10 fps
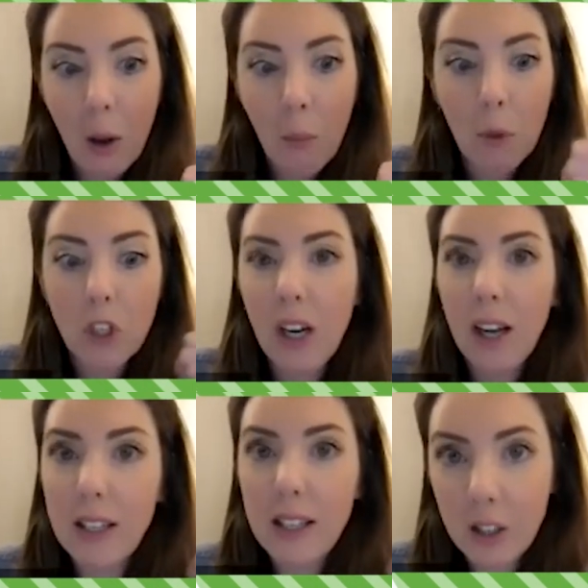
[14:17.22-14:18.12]
but she
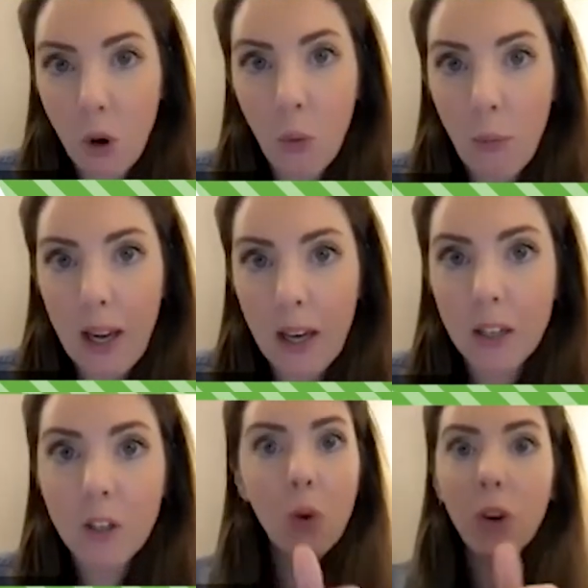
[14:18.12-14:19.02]
likes things homemade.
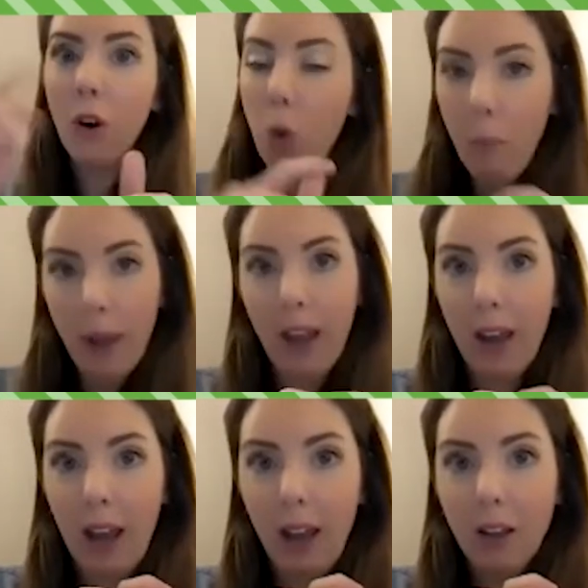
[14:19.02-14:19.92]
So we're going to home make a cake.